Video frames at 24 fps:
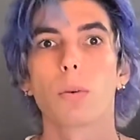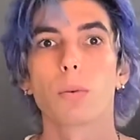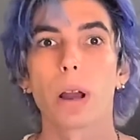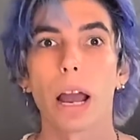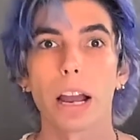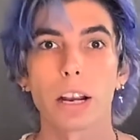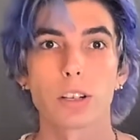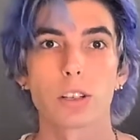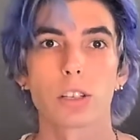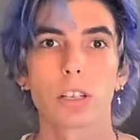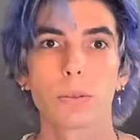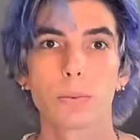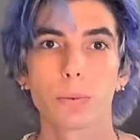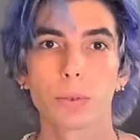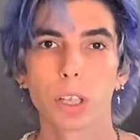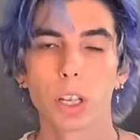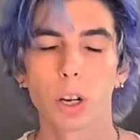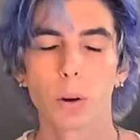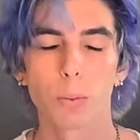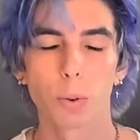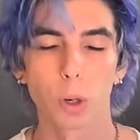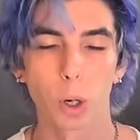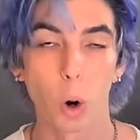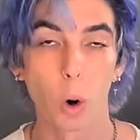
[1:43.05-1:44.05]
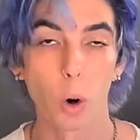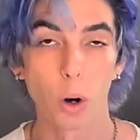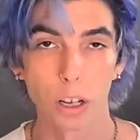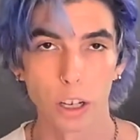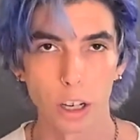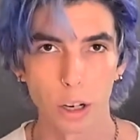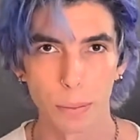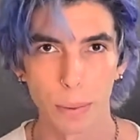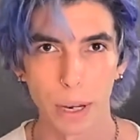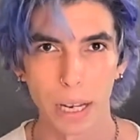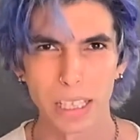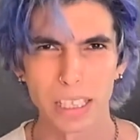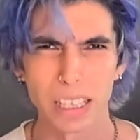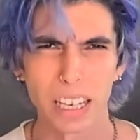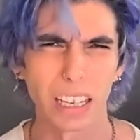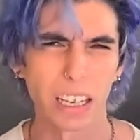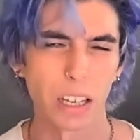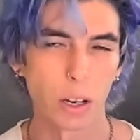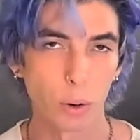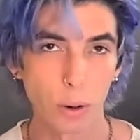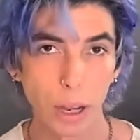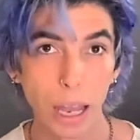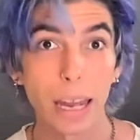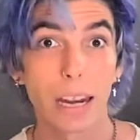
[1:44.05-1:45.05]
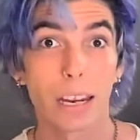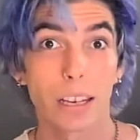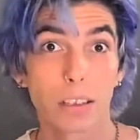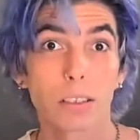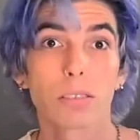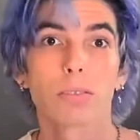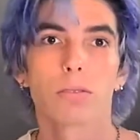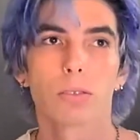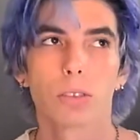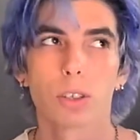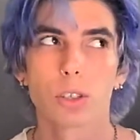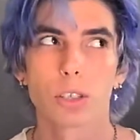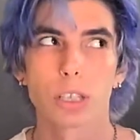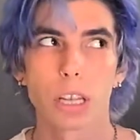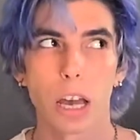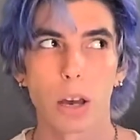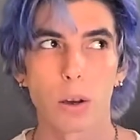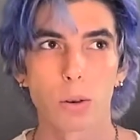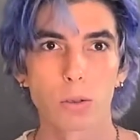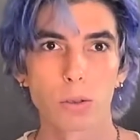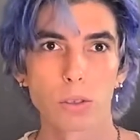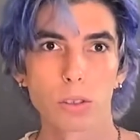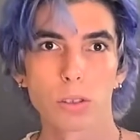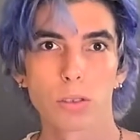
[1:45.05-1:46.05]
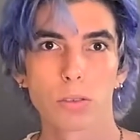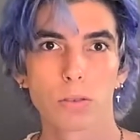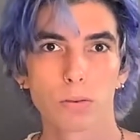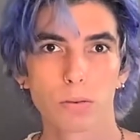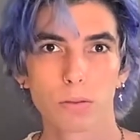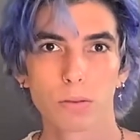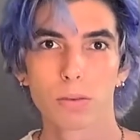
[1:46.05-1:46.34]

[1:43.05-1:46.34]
actually, recording your bass, like, getting your sounds.